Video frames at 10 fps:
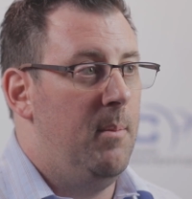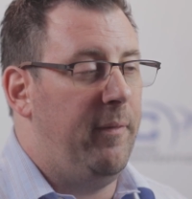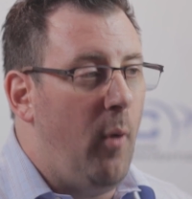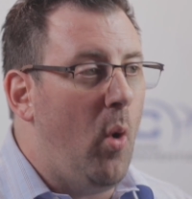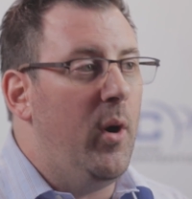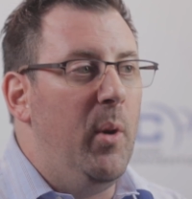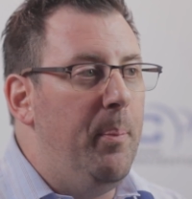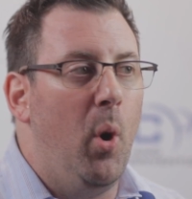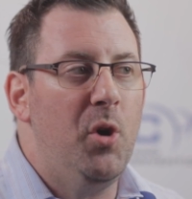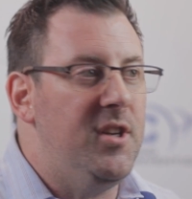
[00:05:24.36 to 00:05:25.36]
Before, you
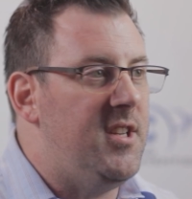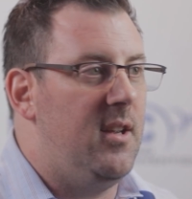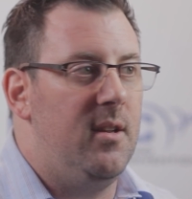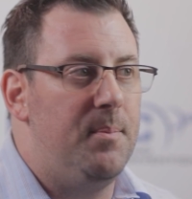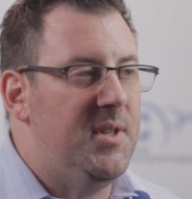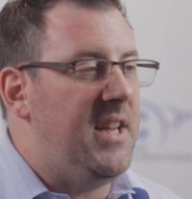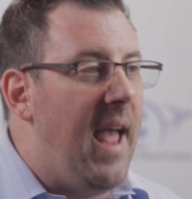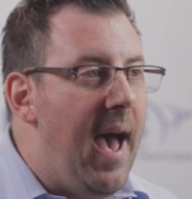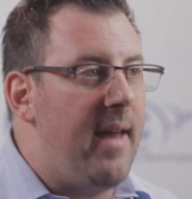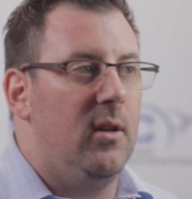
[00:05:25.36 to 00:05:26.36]
would push it to
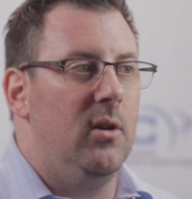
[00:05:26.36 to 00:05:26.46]
Seattle